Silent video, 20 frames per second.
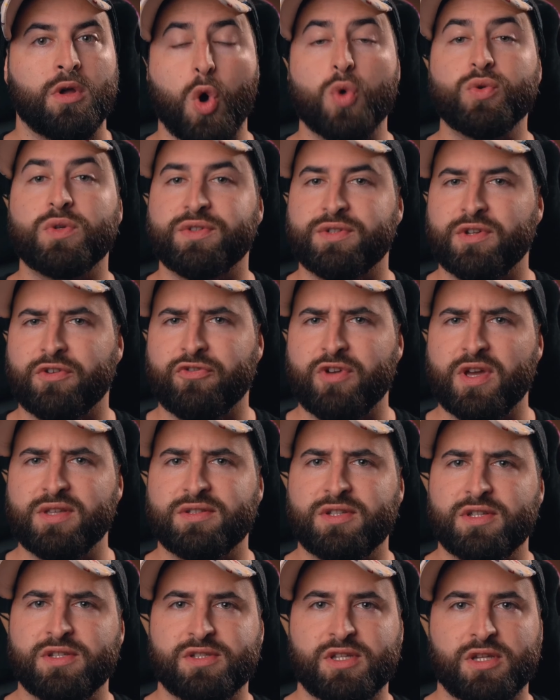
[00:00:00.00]
audio
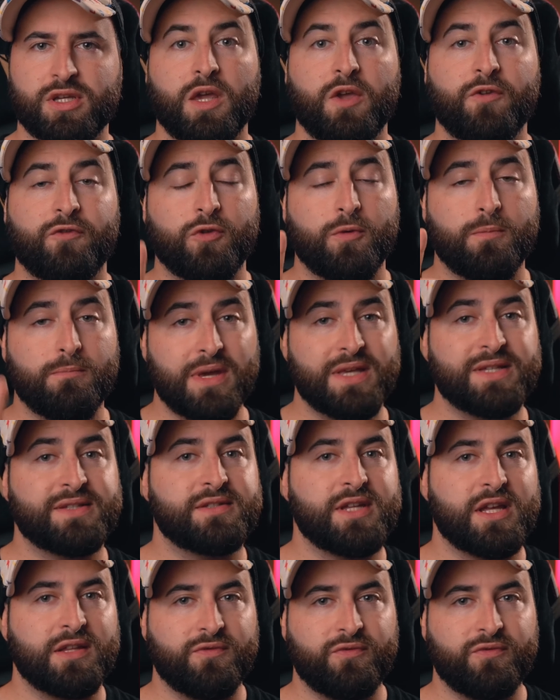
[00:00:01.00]
interfaces. If you missed that